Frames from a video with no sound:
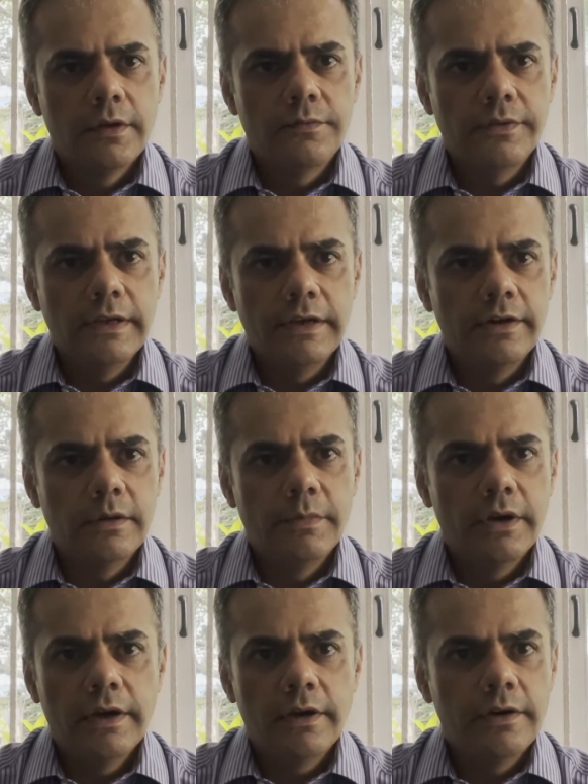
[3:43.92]
feel
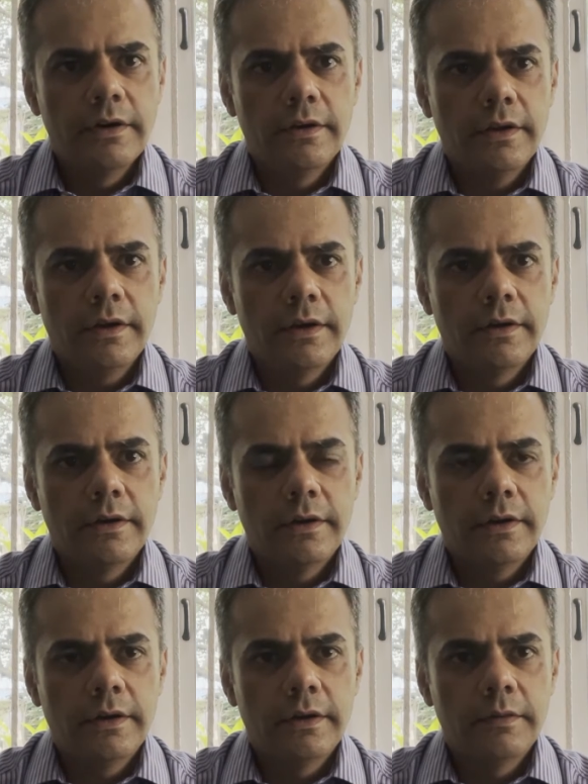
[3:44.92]
intimidated
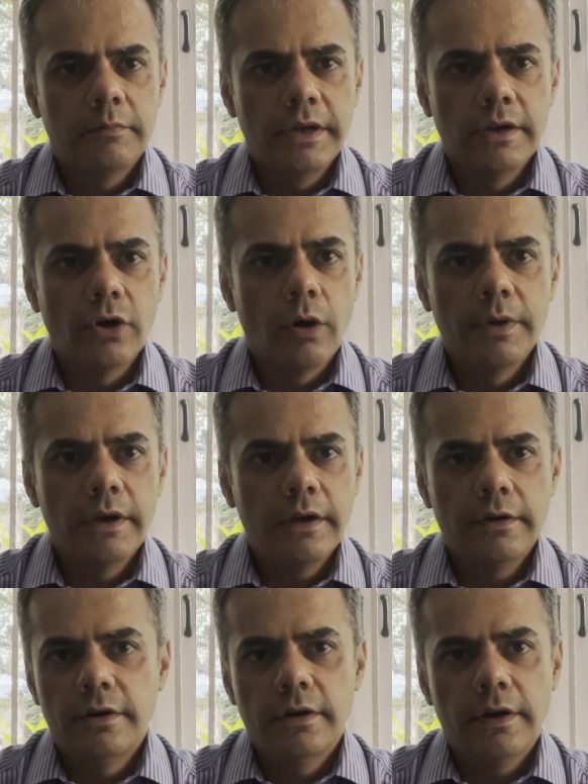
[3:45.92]
and being
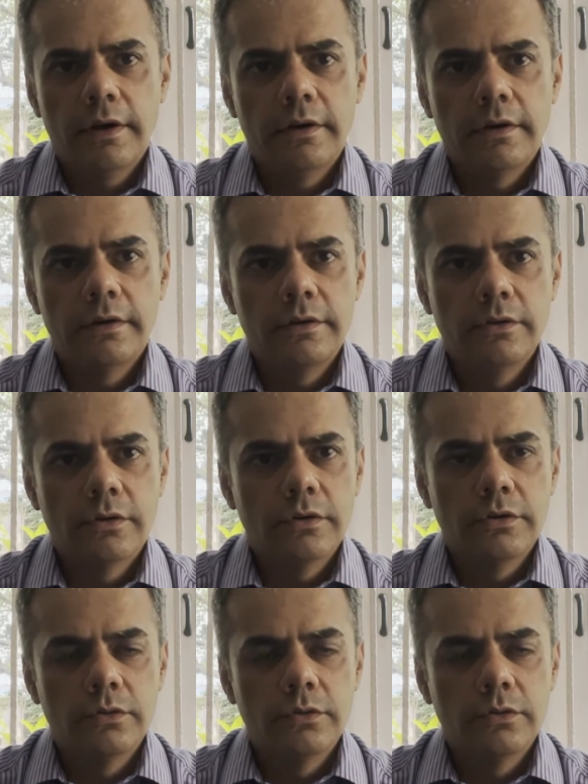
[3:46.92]
dominated, and you